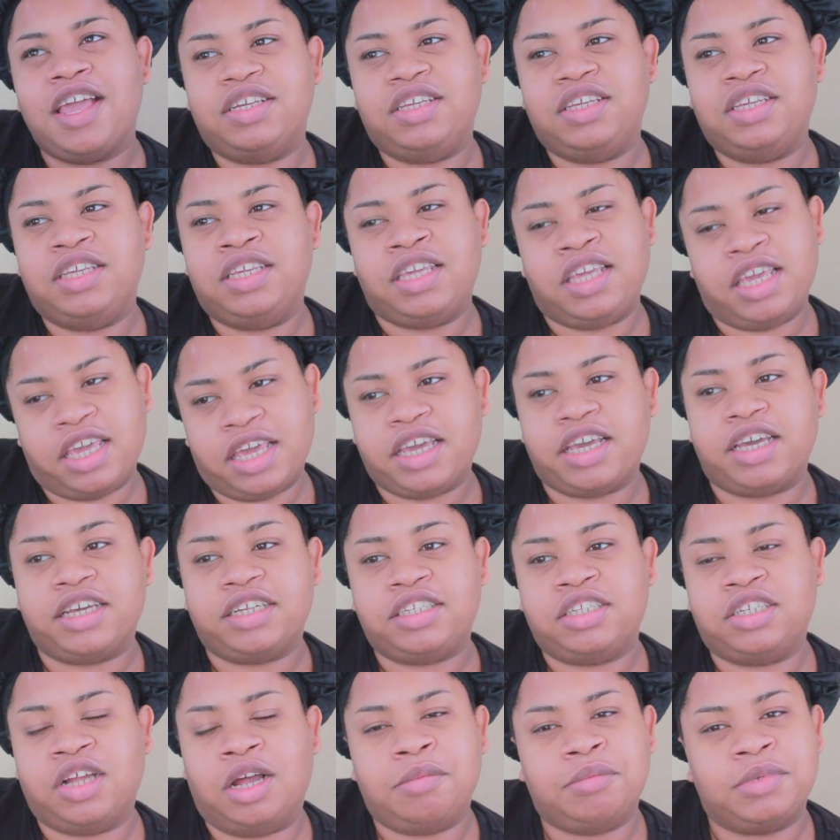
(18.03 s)
Yeah,
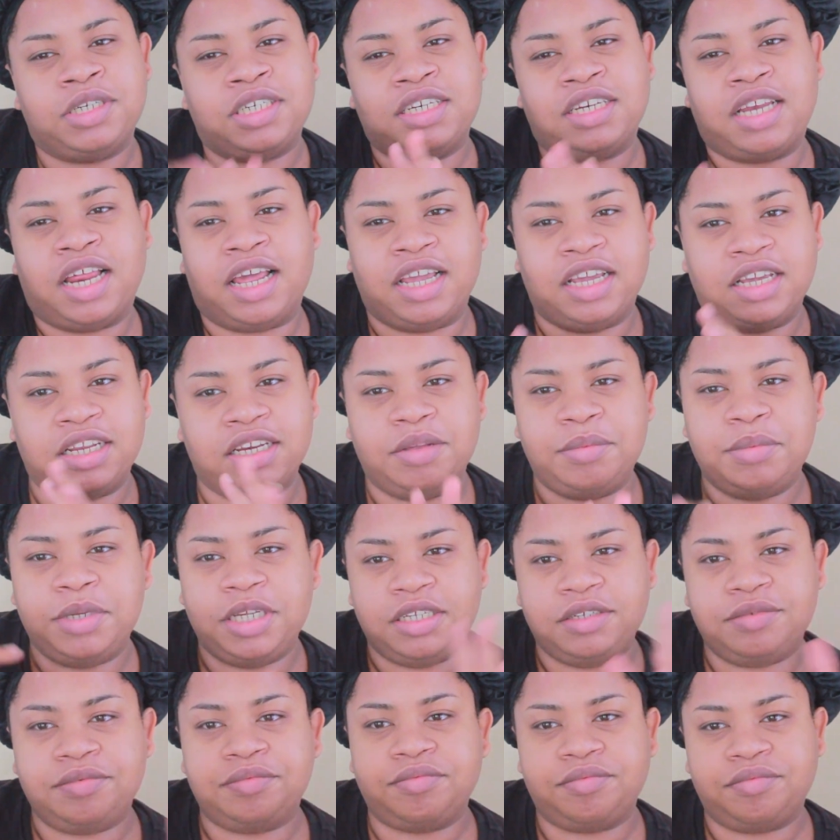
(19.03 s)
so I'm just like, let
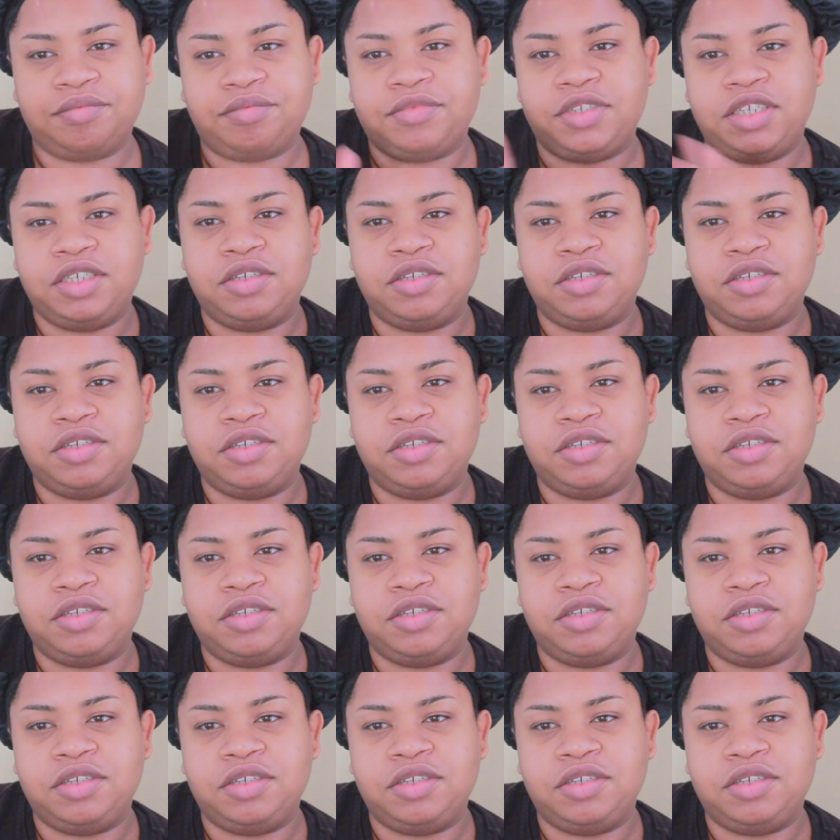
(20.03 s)
me,